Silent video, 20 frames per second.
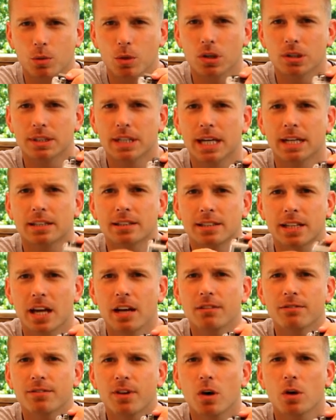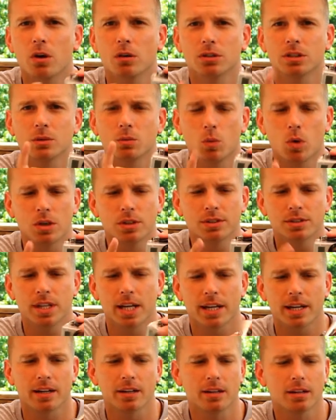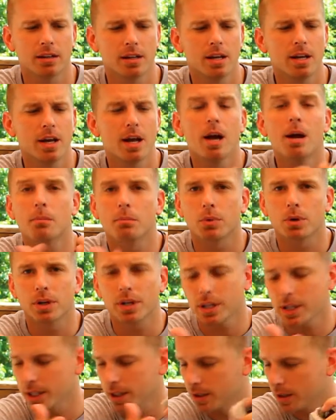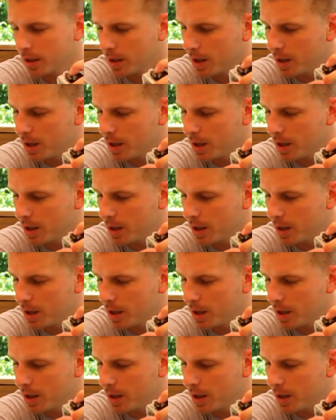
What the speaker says: where it takes 10 photos in 1 second. Pretty neat.